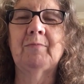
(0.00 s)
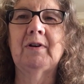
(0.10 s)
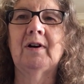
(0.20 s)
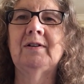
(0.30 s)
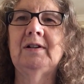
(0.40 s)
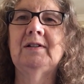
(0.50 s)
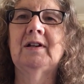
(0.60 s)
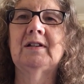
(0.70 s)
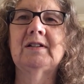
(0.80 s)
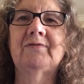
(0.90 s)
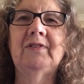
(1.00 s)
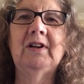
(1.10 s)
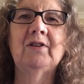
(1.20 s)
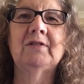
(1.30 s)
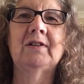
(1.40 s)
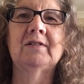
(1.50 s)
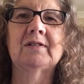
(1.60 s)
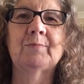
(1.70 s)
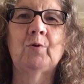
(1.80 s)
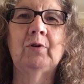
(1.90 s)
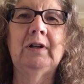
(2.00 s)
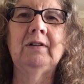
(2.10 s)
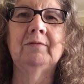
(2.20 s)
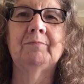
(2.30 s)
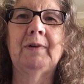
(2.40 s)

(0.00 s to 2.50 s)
But I need to get this video done this morning